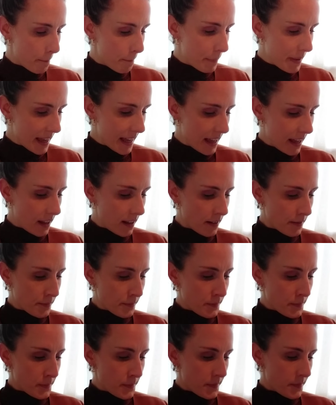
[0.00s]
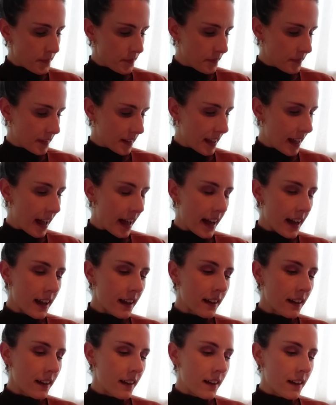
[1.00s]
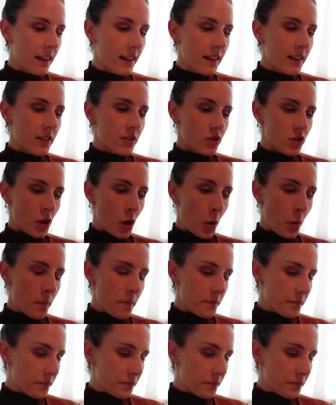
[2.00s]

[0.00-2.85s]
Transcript: B. Okay, so